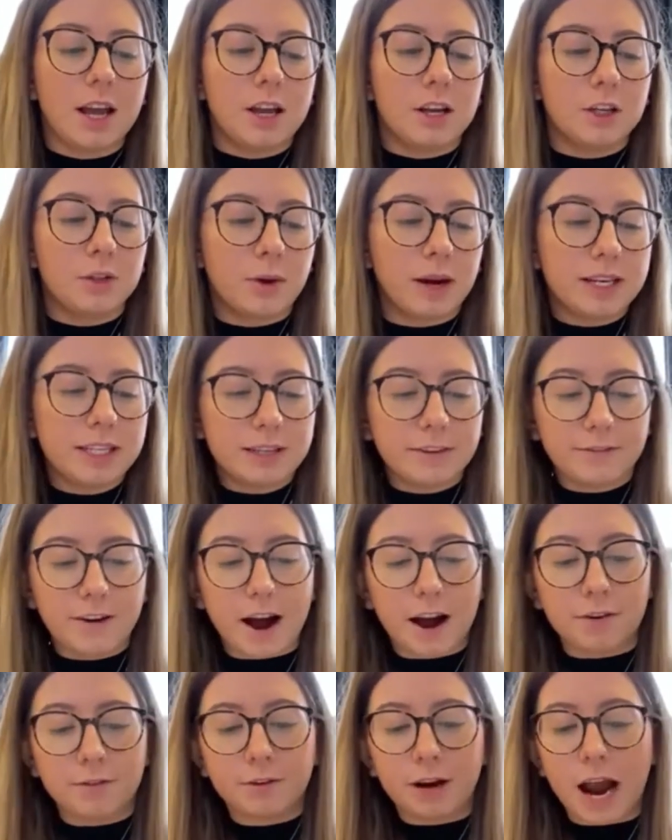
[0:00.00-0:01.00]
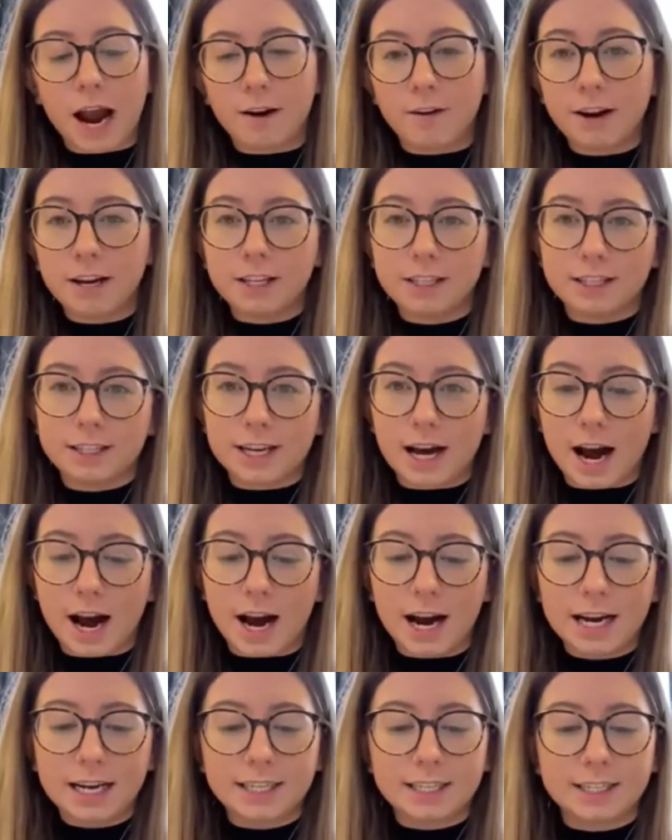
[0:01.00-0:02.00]
25 carrots
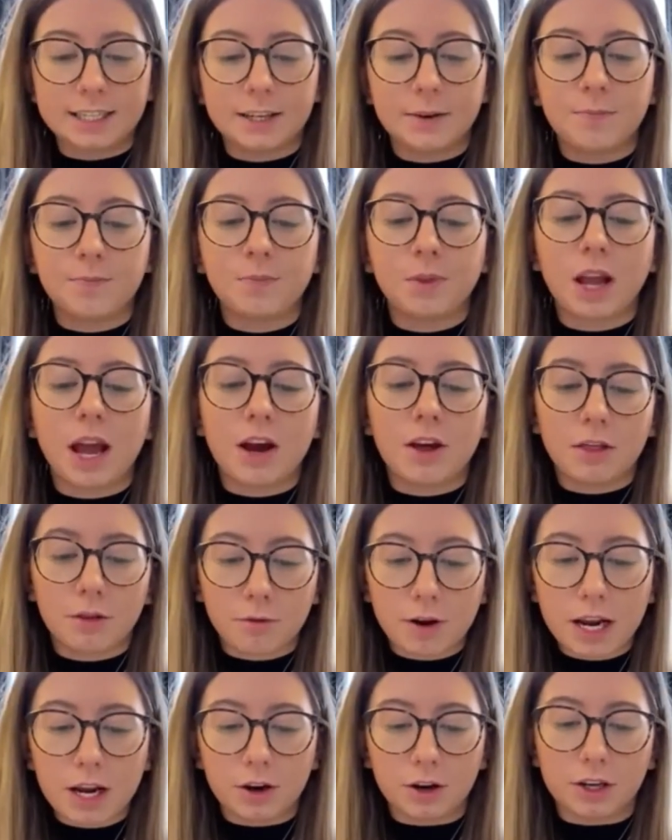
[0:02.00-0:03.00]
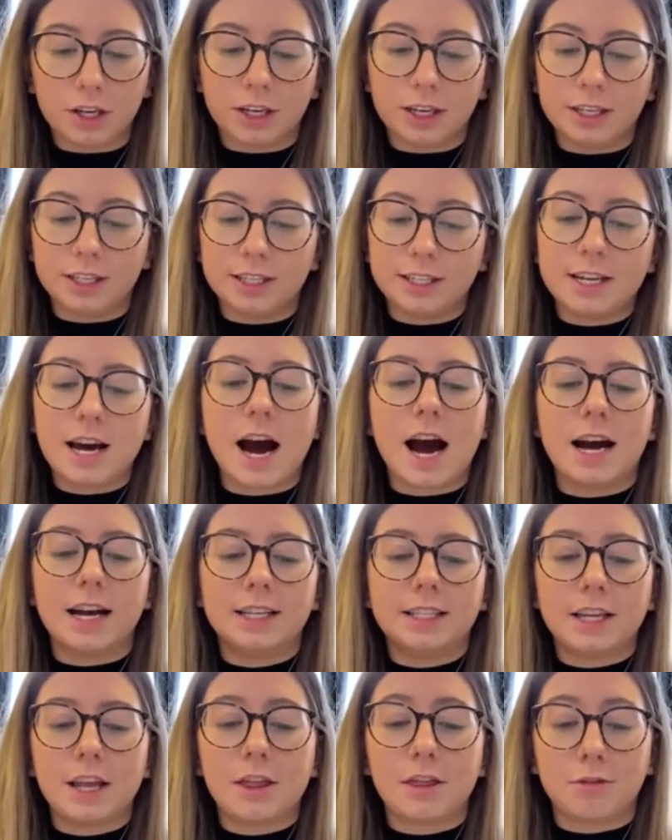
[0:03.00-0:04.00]
diced, 3 onions
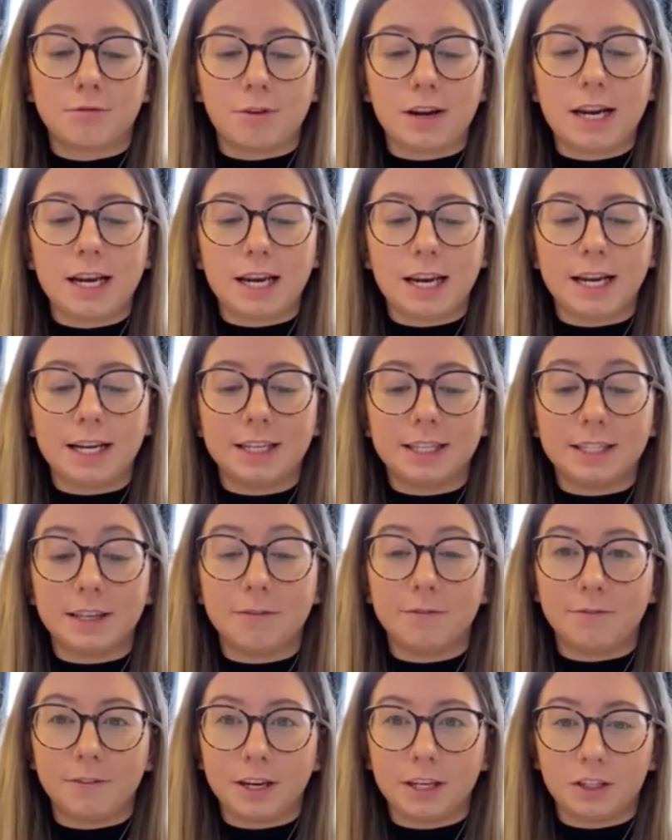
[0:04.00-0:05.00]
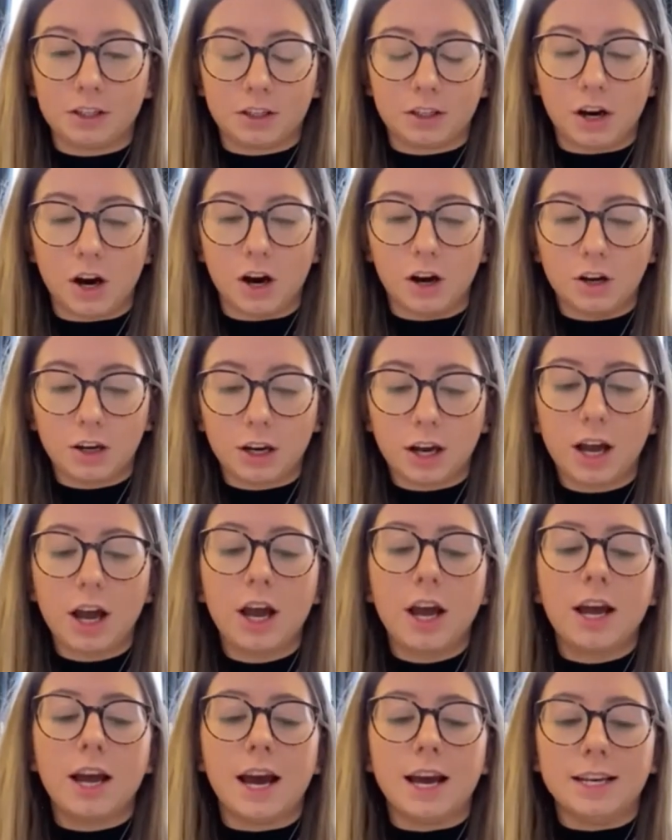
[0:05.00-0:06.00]
diced, 3 litres of fish stock,
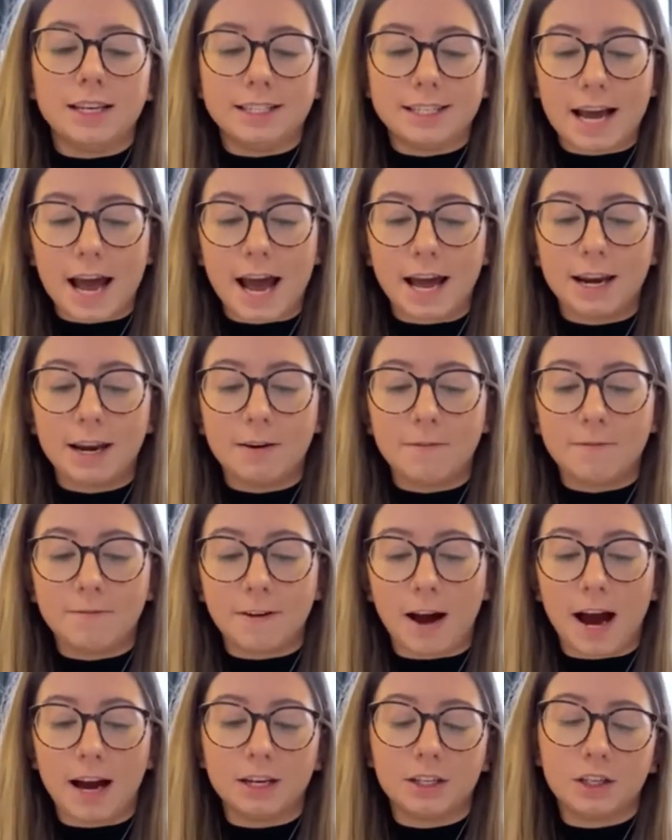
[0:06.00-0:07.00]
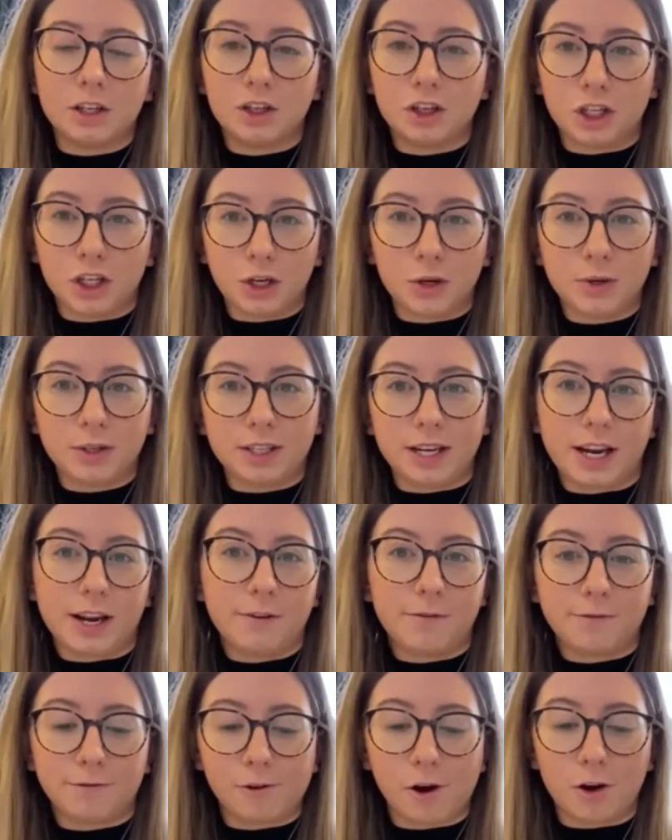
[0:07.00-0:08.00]
and 10 fat, juicy
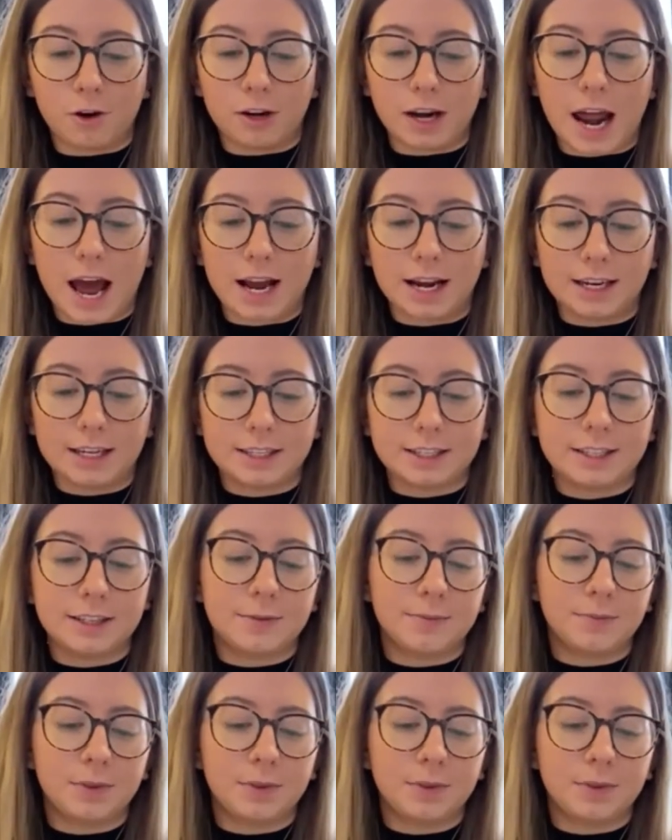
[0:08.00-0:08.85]
frog legs.